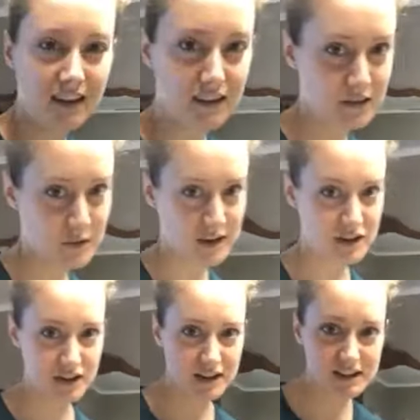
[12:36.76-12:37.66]
Any other
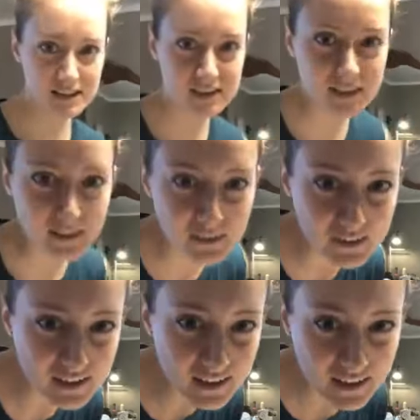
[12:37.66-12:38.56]
questions?
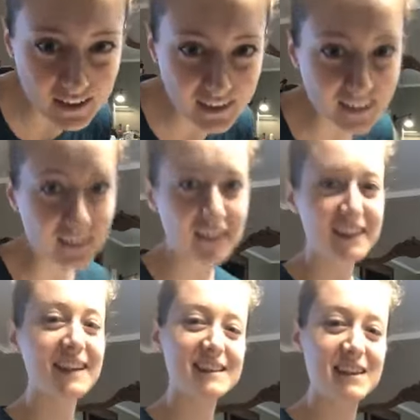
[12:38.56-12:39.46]
Oh,
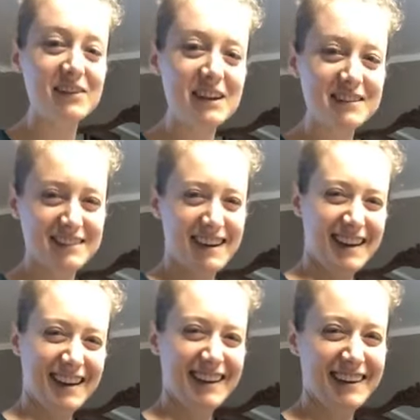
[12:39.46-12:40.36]
thanks, Amber.
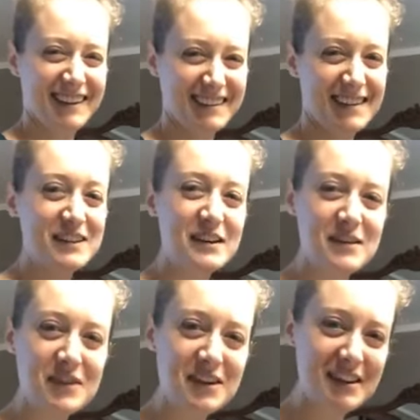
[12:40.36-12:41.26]
Can you
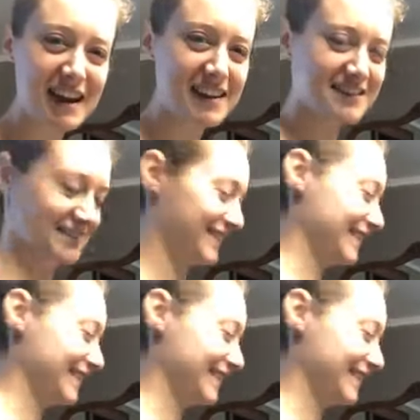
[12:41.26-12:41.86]
hear me okay?